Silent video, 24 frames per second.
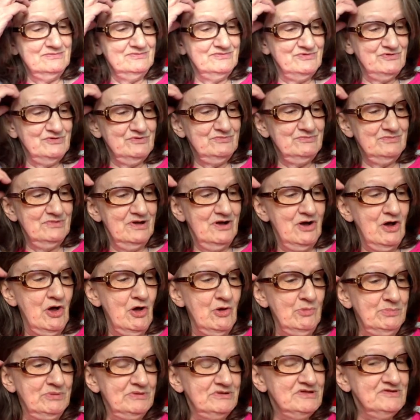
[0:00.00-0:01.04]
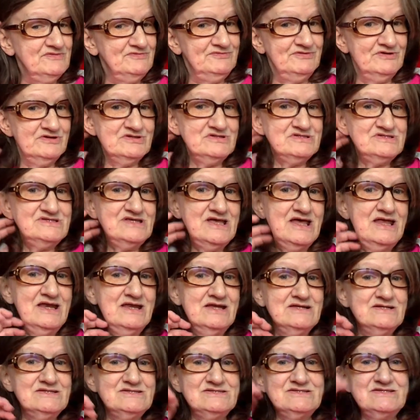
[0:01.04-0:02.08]
through all but the first
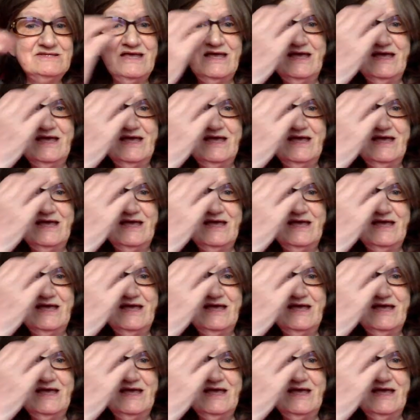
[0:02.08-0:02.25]
sentence,